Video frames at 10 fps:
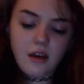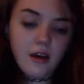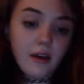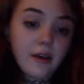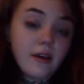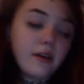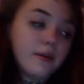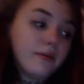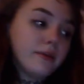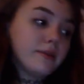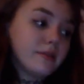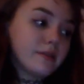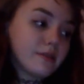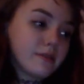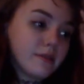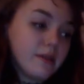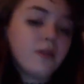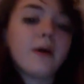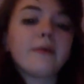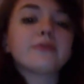I was, you
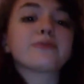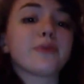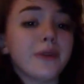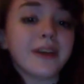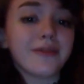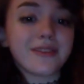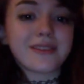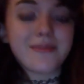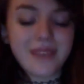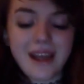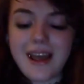know, I was rooting for something.